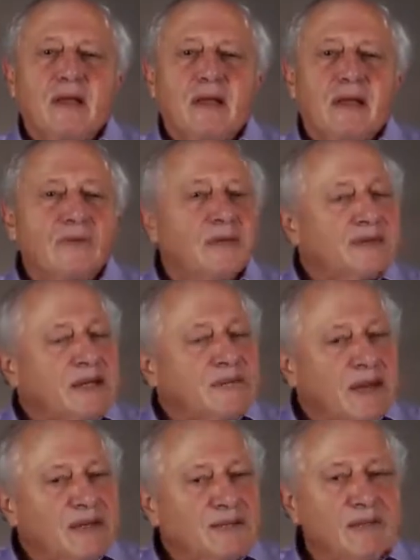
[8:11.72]
What that
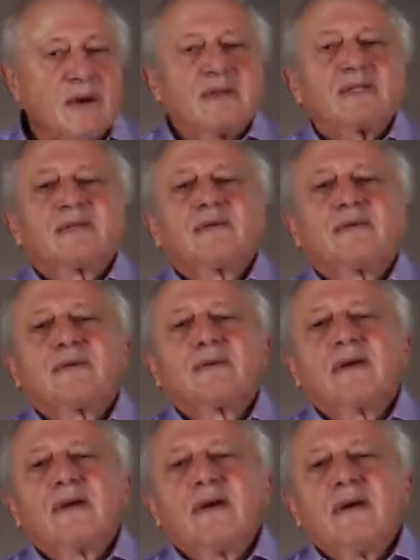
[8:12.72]
meant was
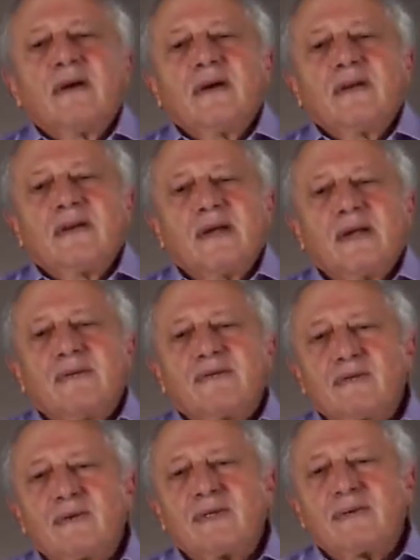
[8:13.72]
that if
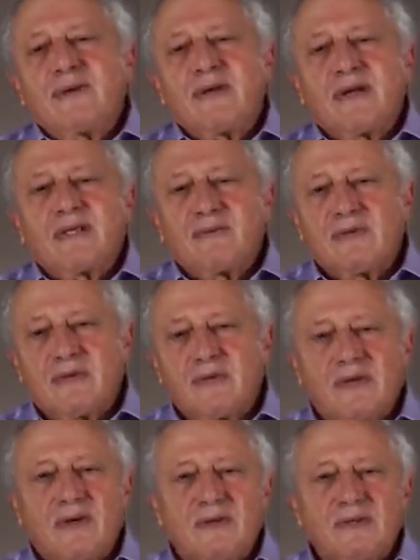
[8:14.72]
Jewish immigration would
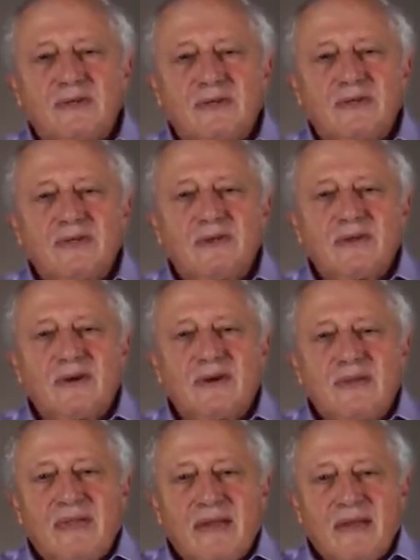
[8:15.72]
only continue
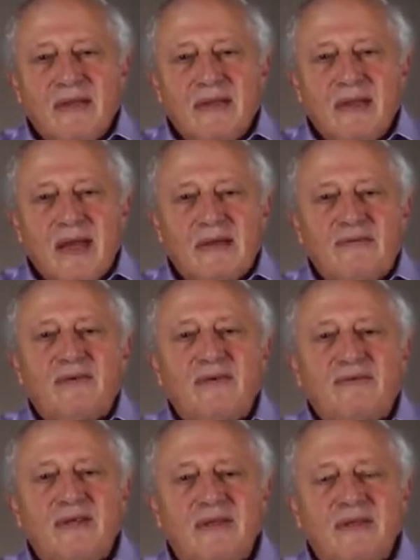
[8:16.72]
at
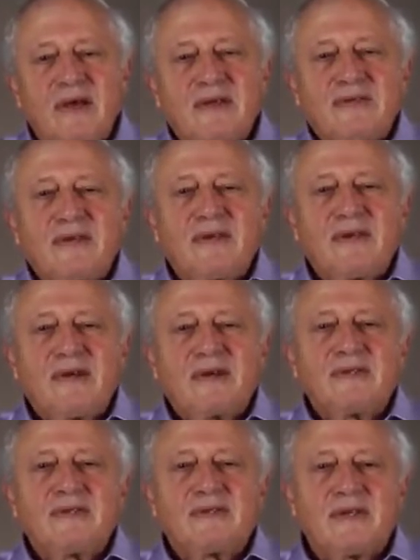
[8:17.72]
15,000 a year
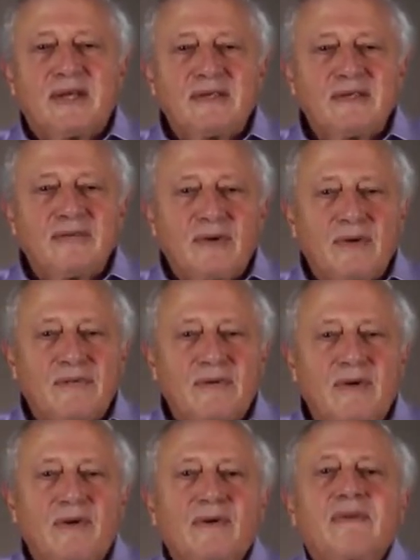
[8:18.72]
until
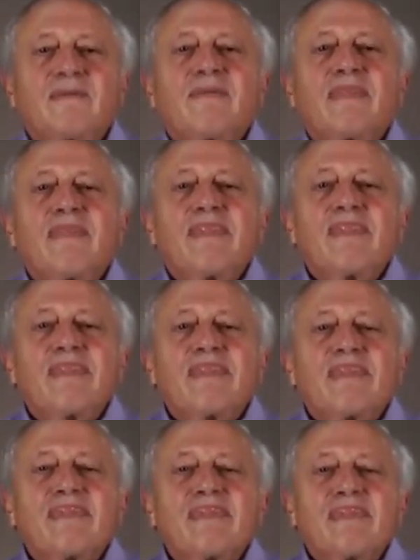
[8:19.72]
1944,
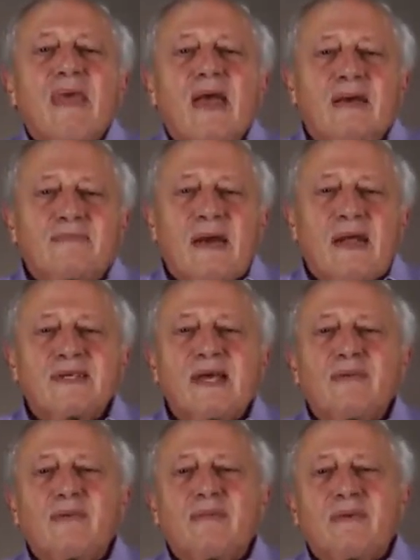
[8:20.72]
and
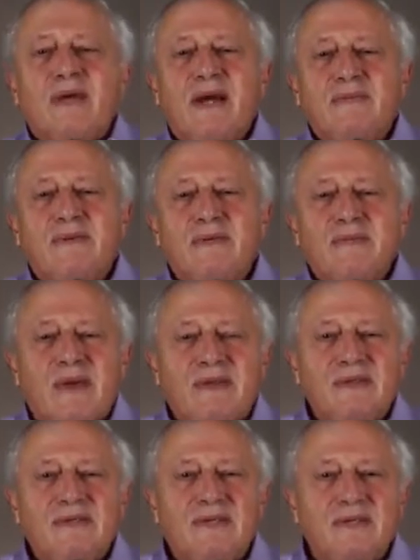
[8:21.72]
Palestine would become
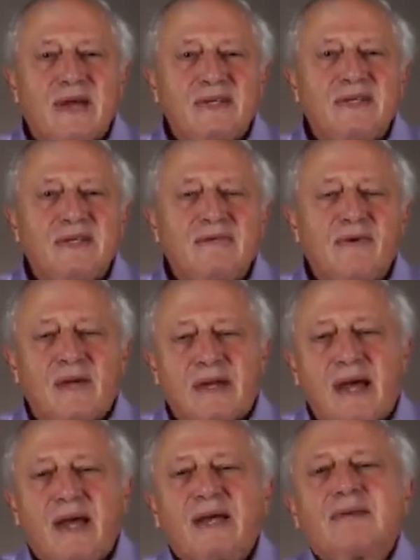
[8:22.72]
independent in
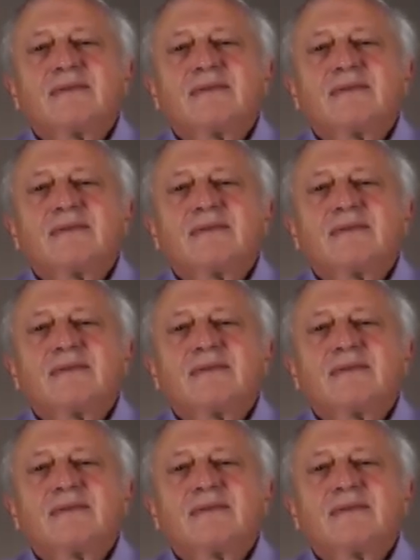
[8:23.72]
1949,